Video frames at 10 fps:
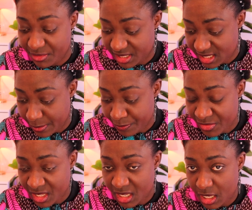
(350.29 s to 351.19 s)
visa
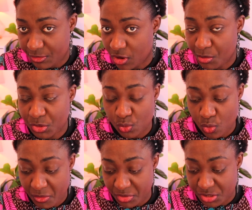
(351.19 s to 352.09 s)
if you're coming to
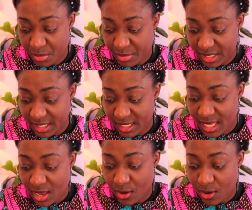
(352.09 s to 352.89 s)
work for somebody,